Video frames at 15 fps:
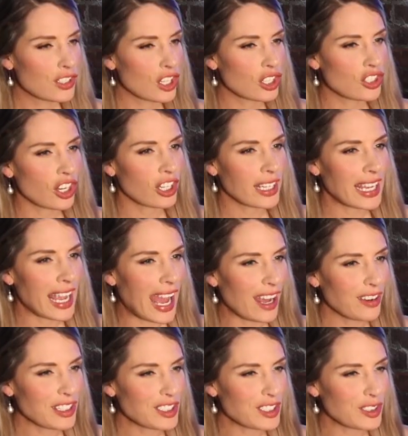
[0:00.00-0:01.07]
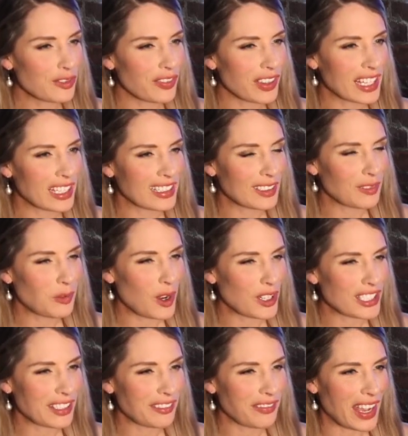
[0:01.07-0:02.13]
So, Joni, how did you feel
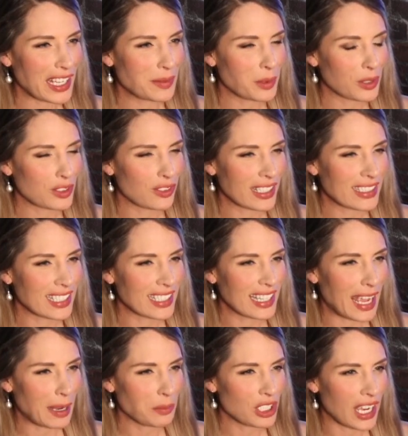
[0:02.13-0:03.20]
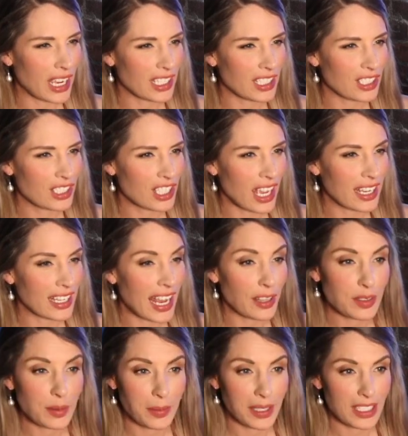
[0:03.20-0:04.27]
watching Facebook's recent name change
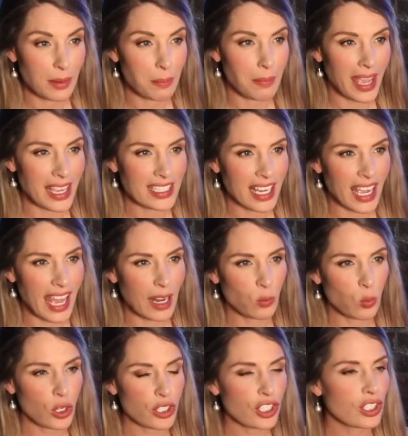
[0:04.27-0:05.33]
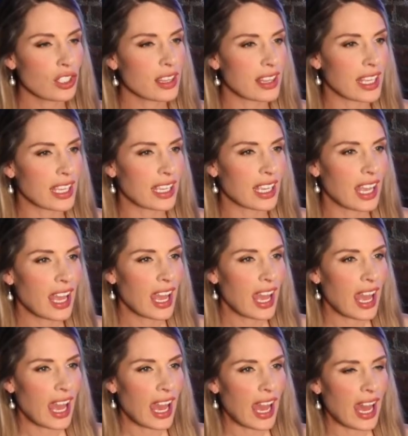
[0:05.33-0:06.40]
announcement to Meta, and what do you think
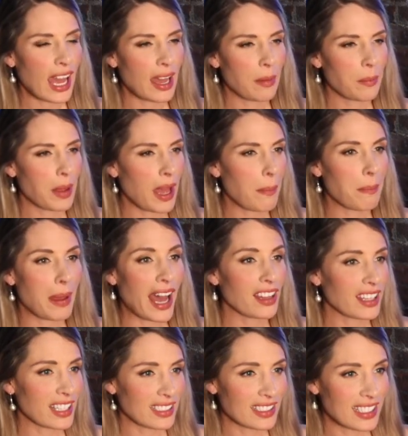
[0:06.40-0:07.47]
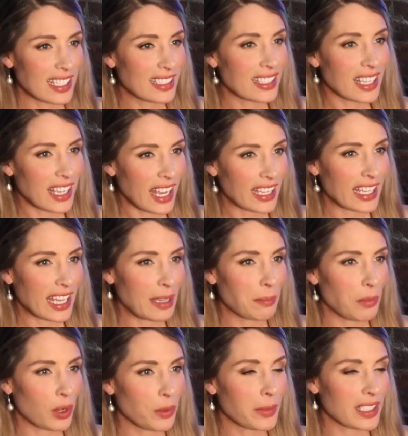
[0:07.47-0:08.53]
um, about this? Is it a key
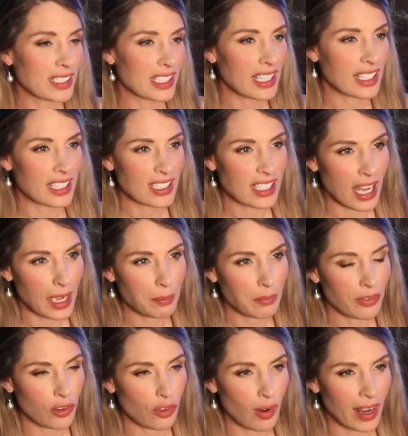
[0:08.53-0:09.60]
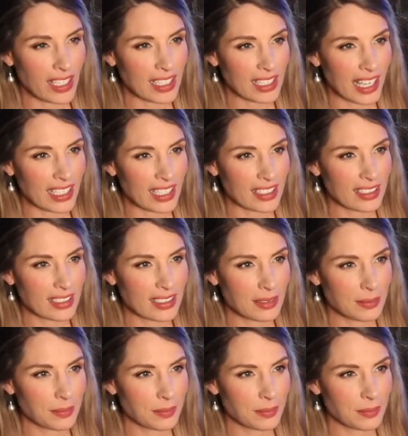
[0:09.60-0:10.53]
moment in the time for regulators?